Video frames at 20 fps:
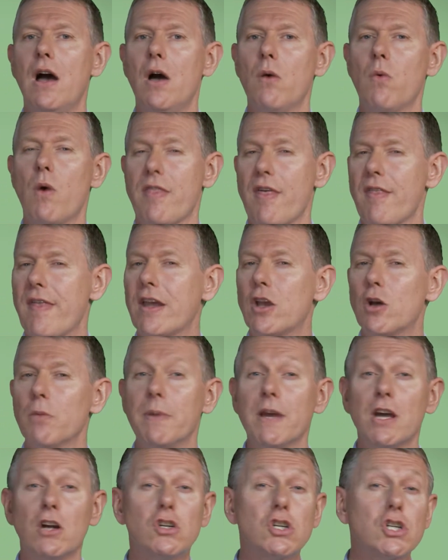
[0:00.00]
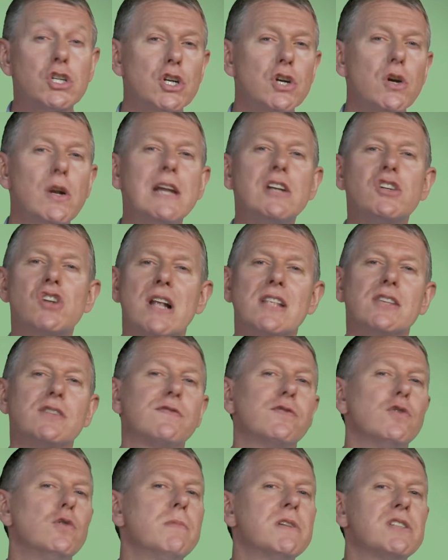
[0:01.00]
whether they could be a truly
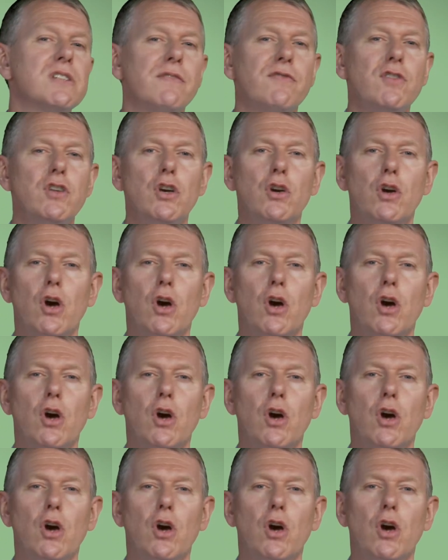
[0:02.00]
transformative new